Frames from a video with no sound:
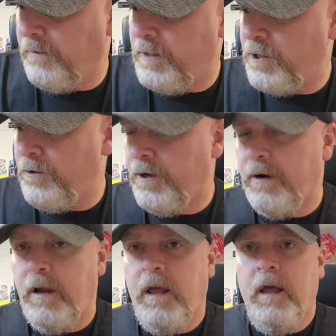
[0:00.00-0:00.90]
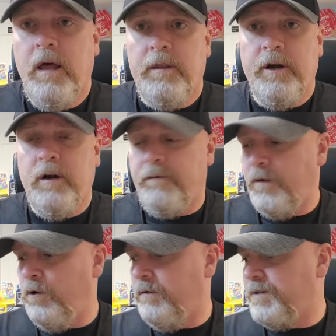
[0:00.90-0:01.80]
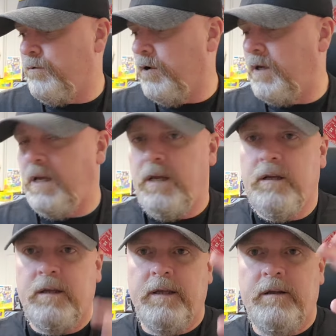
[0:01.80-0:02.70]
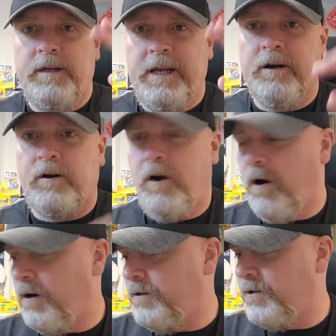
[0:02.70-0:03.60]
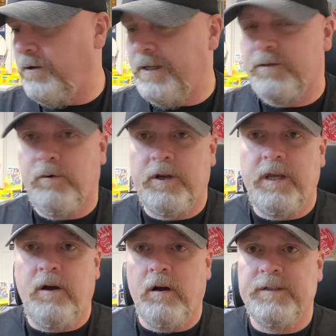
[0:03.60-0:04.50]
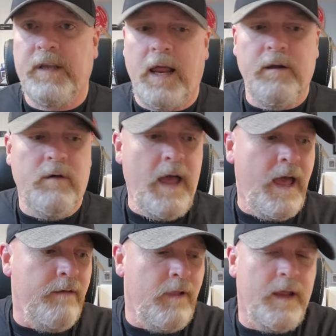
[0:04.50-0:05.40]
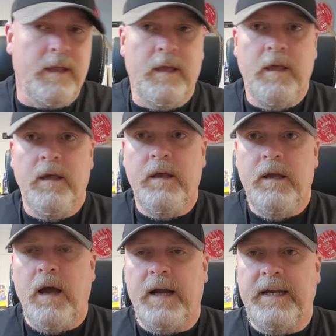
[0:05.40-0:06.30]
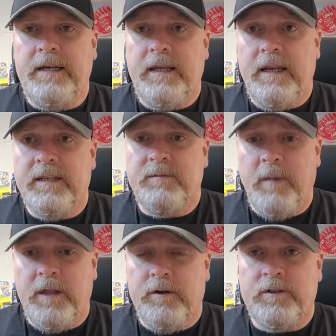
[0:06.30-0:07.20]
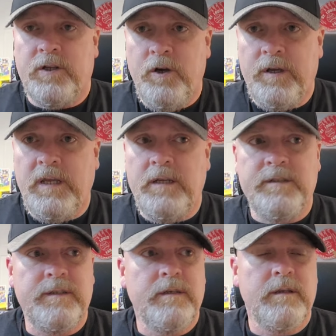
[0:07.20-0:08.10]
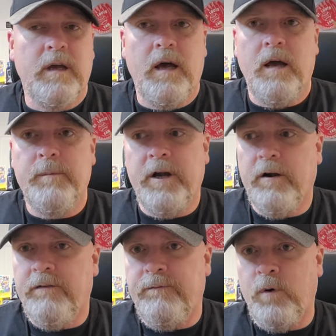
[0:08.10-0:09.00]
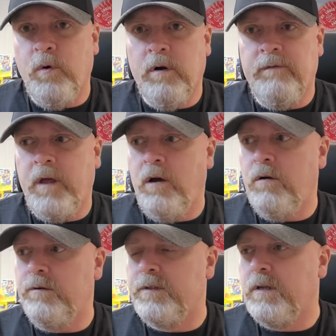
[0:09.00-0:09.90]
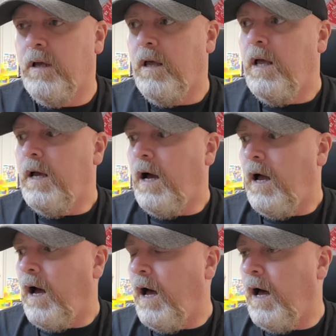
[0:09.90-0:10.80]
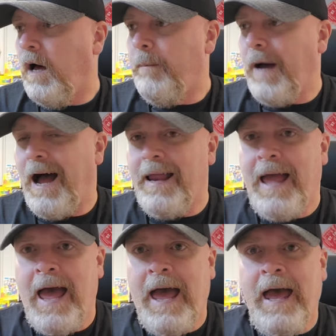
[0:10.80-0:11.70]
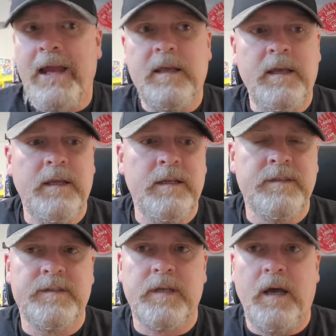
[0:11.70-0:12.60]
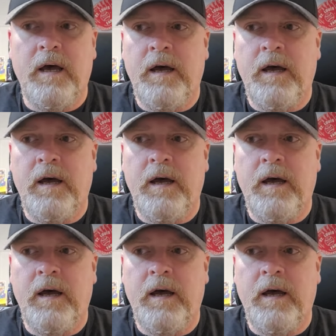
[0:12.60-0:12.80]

Griffey Jr. There are a few of his rookie year cards or his rookie cards that I don't have. Like, I need to get his Mother's Cookies. There are four of those. I had his